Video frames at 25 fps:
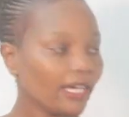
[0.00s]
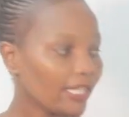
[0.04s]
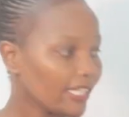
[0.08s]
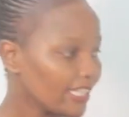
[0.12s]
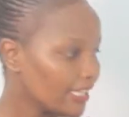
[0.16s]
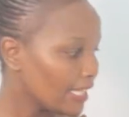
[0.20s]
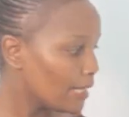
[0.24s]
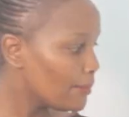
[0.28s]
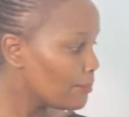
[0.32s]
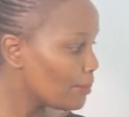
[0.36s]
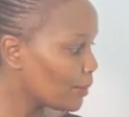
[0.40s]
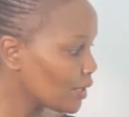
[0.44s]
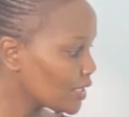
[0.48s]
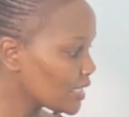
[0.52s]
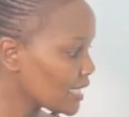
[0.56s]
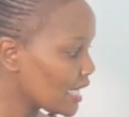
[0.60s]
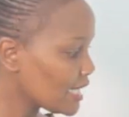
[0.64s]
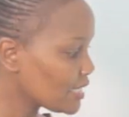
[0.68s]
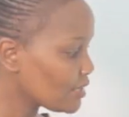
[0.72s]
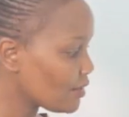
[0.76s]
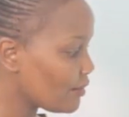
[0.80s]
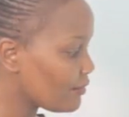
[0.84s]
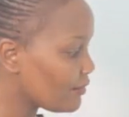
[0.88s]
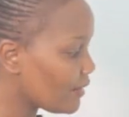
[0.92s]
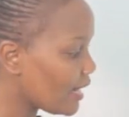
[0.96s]
The
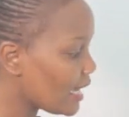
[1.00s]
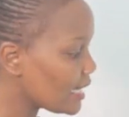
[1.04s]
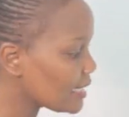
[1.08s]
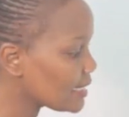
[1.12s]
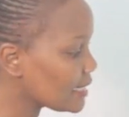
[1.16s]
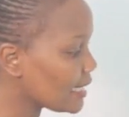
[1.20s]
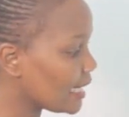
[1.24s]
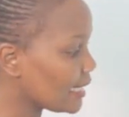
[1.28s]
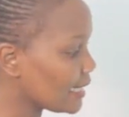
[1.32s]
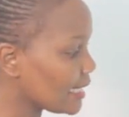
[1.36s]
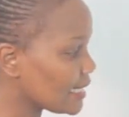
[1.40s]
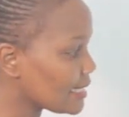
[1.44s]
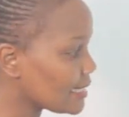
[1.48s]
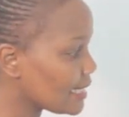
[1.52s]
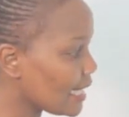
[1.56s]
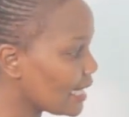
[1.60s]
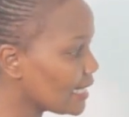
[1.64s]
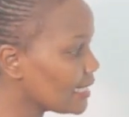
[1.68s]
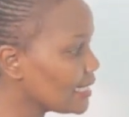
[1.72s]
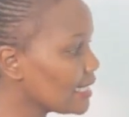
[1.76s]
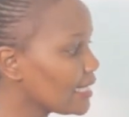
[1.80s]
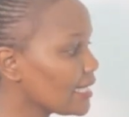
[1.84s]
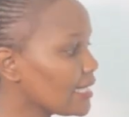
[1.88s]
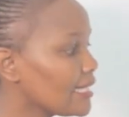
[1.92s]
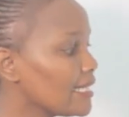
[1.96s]
importance of us
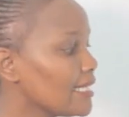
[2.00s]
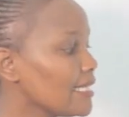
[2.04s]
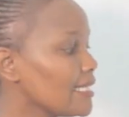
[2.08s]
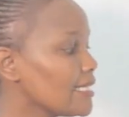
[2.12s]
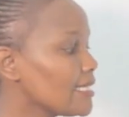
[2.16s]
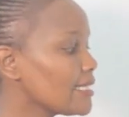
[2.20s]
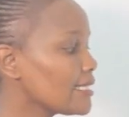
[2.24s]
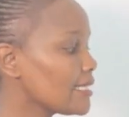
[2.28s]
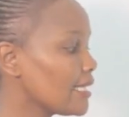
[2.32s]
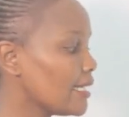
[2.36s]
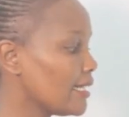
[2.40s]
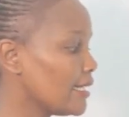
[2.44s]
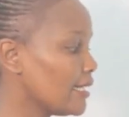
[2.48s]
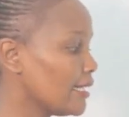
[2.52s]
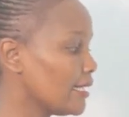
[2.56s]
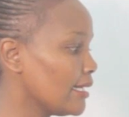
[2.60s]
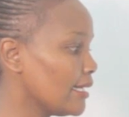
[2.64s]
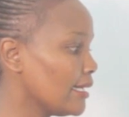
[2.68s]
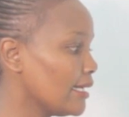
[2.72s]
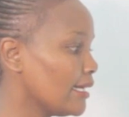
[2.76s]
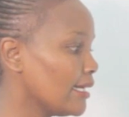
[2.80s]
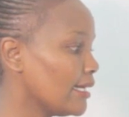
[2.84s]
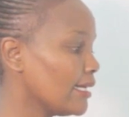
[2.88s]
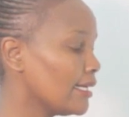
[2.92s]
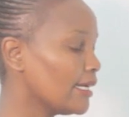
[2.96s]
understanding this
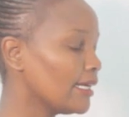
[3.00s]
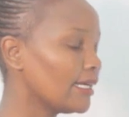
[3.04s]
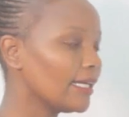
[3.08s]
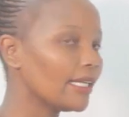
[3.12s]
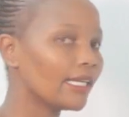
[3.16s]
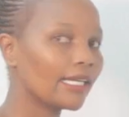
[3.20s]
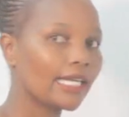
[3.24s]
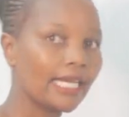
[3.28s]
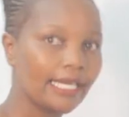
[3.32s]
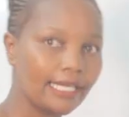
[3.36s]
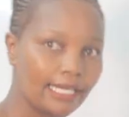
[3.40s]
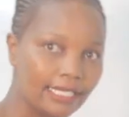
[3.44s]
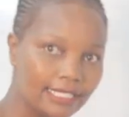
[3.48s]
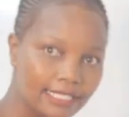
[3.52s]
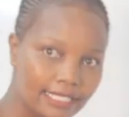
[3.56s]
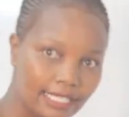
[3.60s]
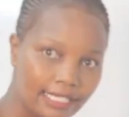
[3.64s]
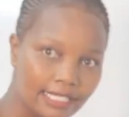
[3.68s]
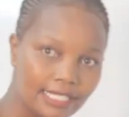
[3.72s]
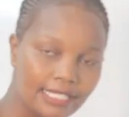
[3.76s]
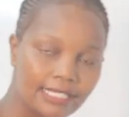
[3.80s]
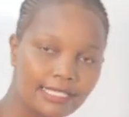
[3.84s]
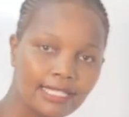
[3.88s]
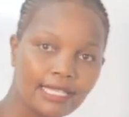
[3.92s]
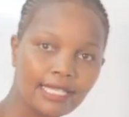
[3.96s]

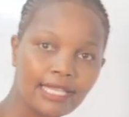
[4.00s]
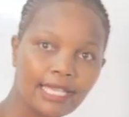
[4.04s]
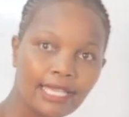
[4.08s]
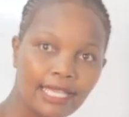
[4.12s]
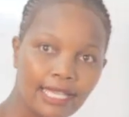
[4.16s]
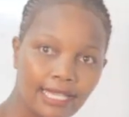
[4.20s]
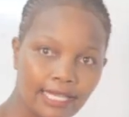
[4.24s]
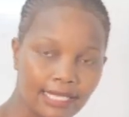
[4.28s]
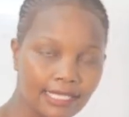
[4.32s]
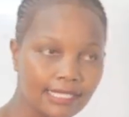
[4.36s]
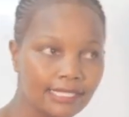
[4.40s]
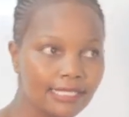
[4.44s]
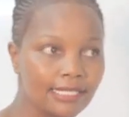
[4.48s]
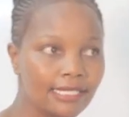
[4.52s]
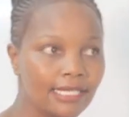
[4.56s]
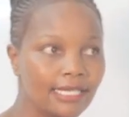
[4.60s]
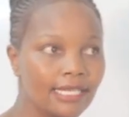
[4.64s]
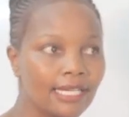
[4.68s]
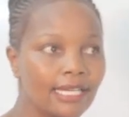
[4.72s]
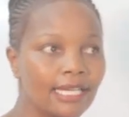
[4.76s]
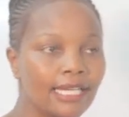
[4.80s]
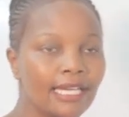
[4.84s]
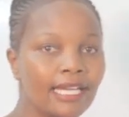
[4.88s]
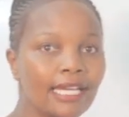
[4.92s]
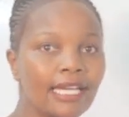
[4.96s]
characteristic is,
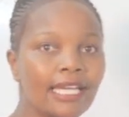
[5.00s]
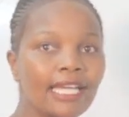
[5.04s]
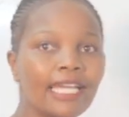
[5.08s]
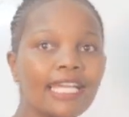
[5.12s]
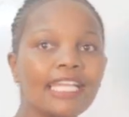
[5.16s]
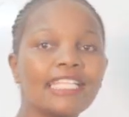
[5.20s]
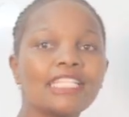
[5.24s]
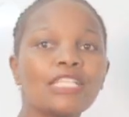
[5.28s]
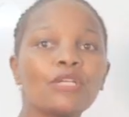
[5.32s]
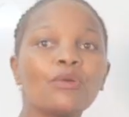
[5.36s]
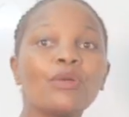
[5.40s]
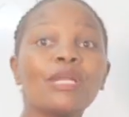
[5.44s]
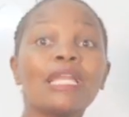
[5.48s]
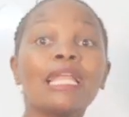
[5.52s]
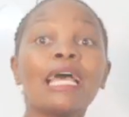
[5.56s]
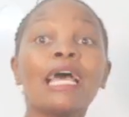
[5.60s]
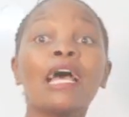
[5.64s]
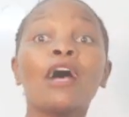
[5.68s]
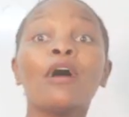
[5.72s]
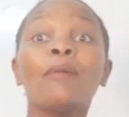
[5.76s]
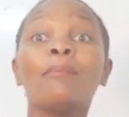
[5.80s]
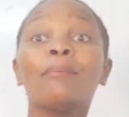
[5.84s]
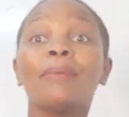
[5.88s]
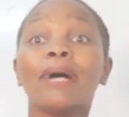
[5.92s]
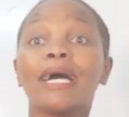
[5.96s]
it will
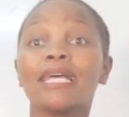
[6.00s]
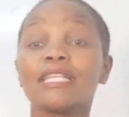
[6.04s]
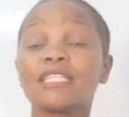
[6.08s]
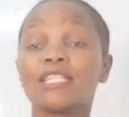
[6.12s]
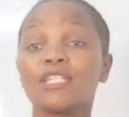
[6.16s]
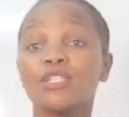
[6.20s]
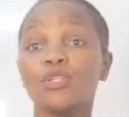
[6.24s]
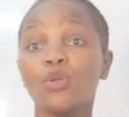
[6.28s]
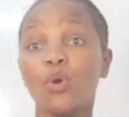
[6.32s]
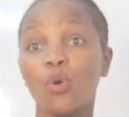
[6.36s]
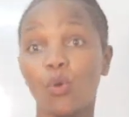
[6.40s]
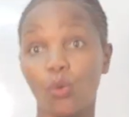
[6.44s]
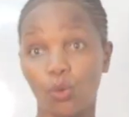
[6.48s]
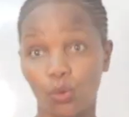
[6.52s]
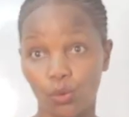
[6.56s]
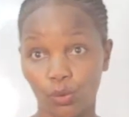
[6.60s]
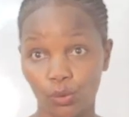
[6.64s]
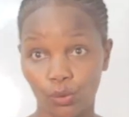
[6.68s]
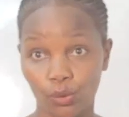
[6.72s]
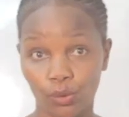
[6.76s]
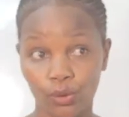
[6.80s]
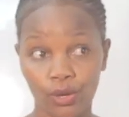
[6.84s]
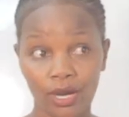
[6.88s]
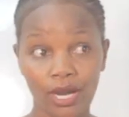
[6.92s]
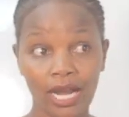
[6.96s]
help us know
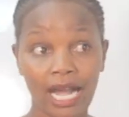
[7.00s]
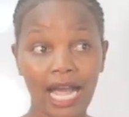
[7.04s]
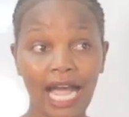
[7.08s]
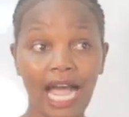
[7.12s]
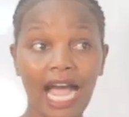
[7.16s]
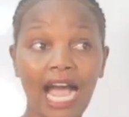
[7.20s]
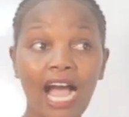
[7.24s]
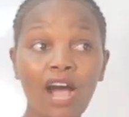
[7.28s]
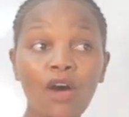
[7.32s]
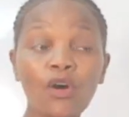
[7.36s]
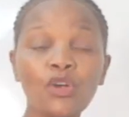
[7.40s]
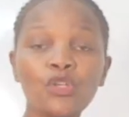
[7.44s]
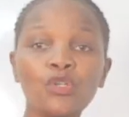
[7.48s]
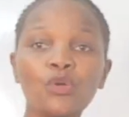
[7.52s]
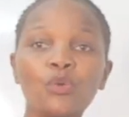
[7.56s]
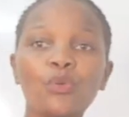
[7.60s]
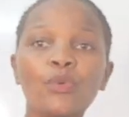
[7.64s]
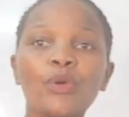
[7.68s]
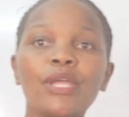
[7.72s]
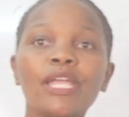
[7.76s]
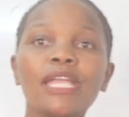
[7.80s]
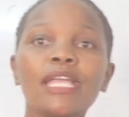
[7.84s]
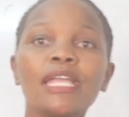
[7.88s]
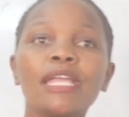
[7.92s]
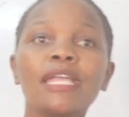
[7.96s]
how do
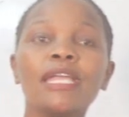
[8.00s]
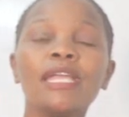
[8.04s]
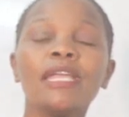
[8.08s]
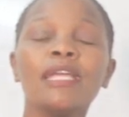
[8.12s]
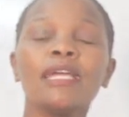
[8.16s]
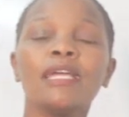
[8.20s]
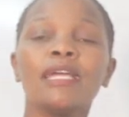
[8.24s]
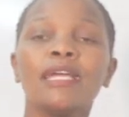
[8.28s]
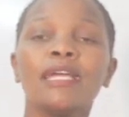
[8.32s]
we